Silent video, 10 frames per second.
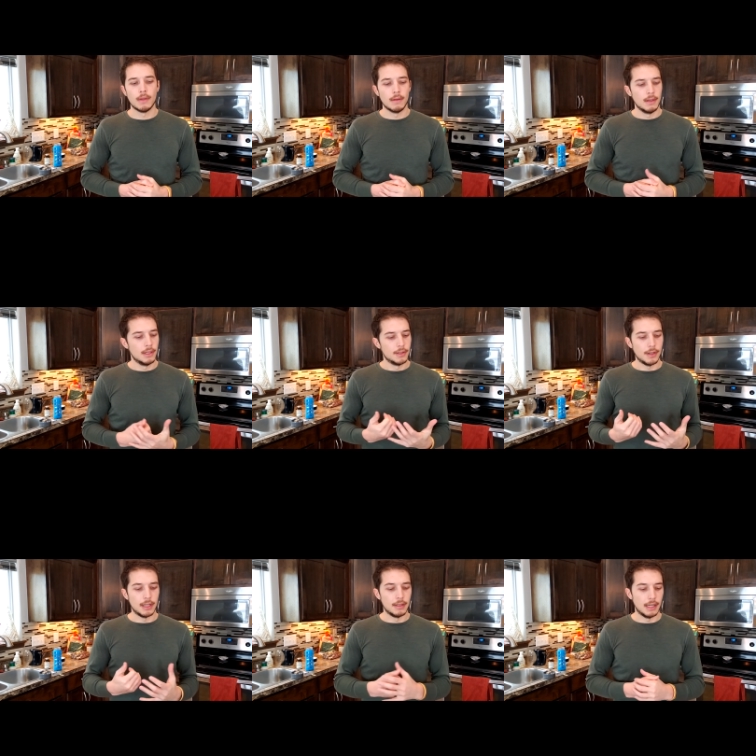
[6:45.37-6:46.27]
So
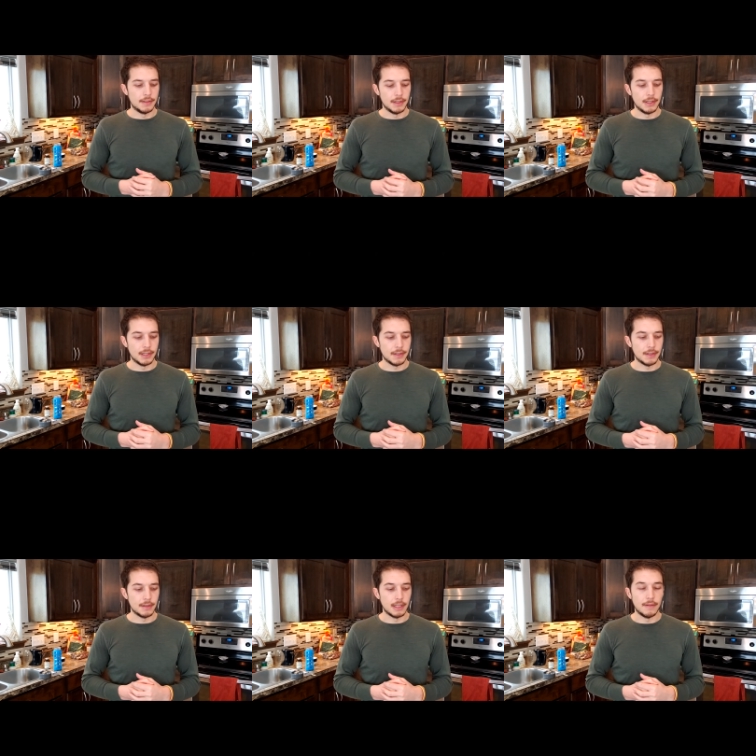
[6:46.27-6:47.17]
I'd suggest
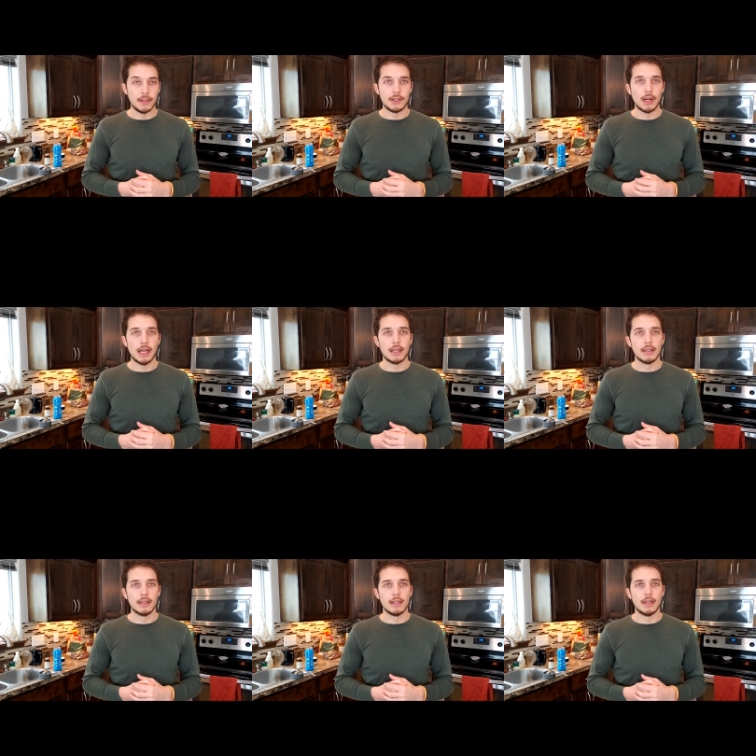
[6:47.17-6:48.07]
give it a try.
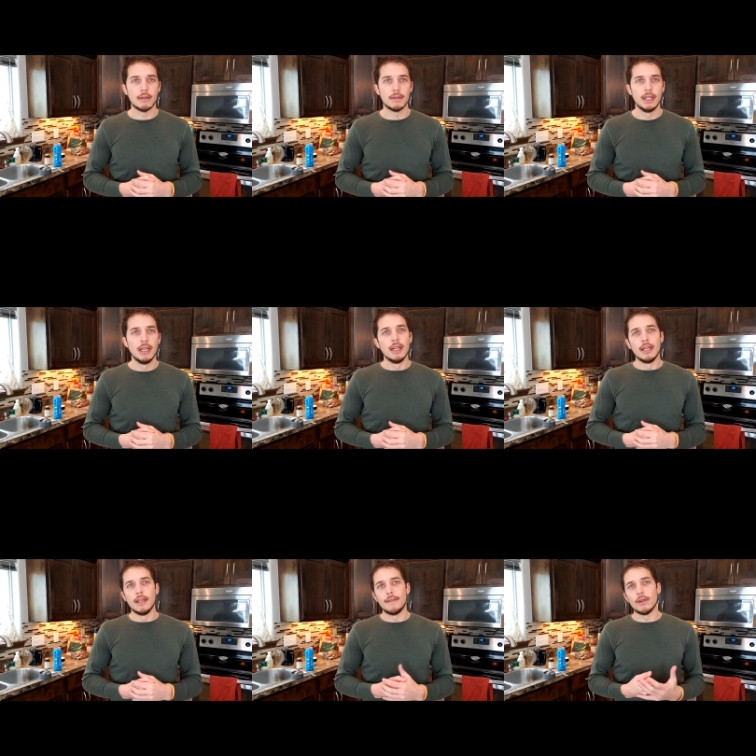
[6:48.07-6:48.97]
You know,
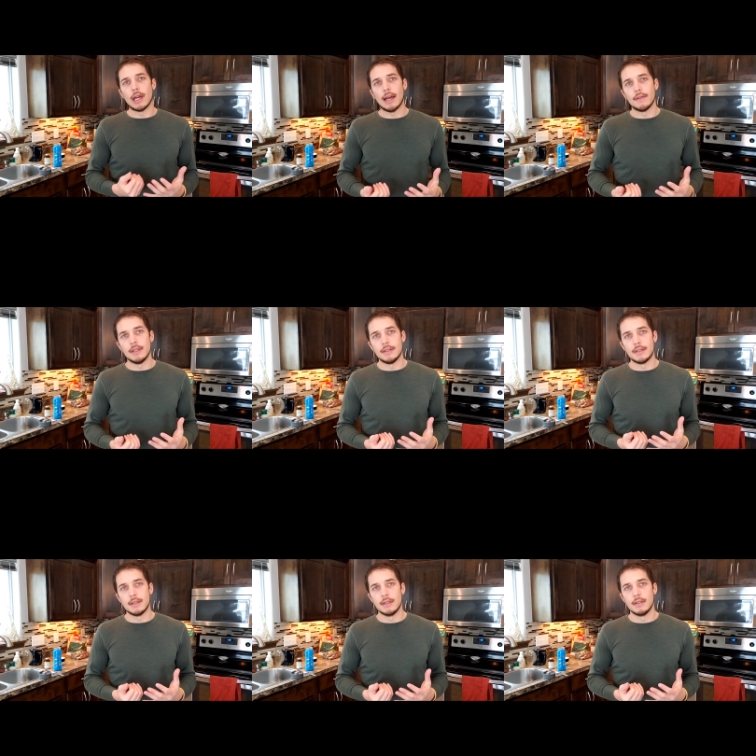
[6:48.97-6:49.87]
if you haven't
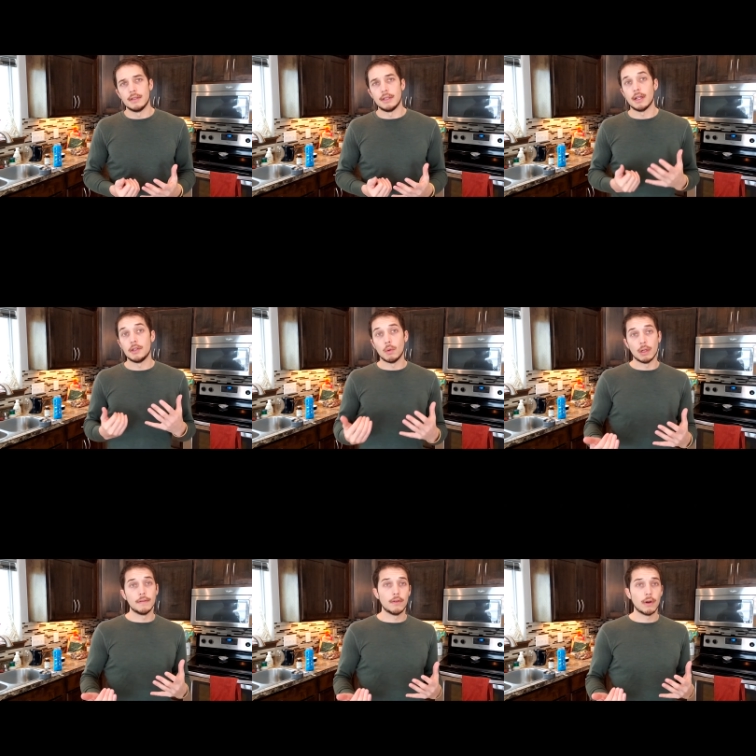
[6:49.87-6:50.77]
done
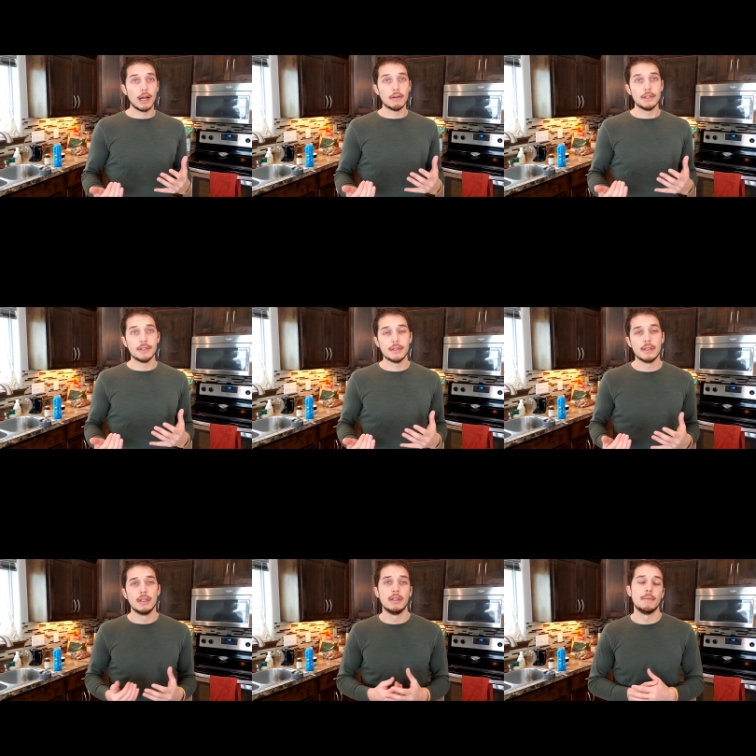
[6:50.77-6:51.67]
24 hours,
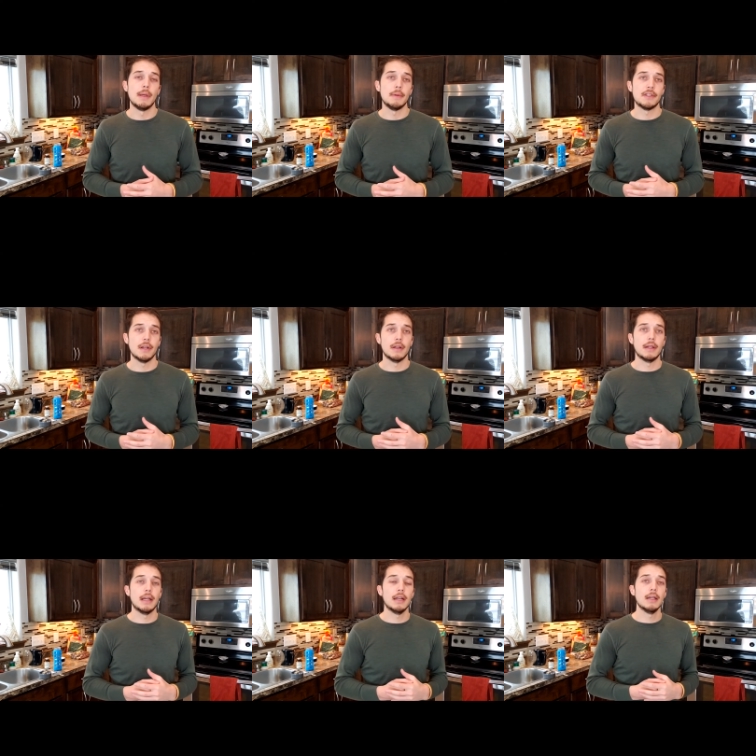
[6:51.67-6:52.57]
maybe start
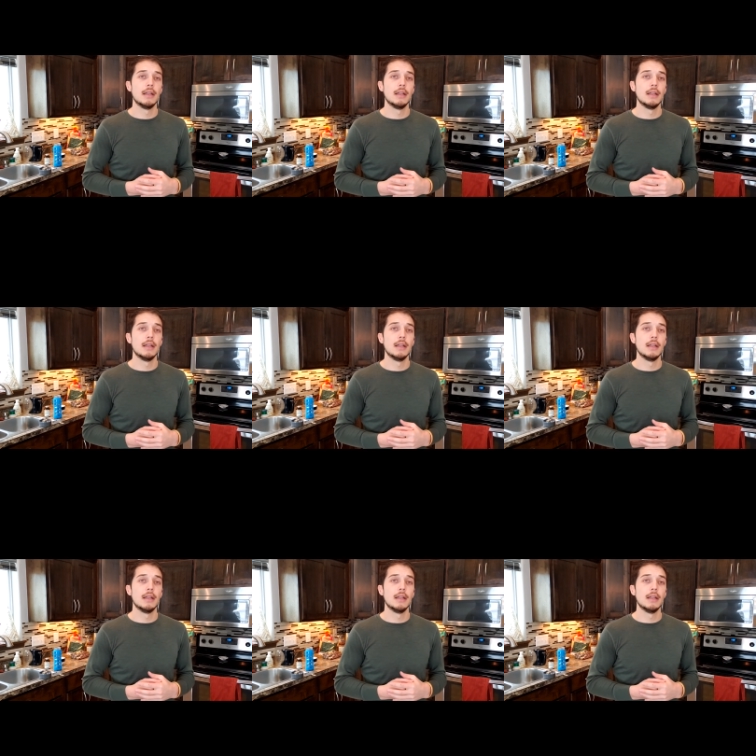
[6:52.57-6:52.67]
there.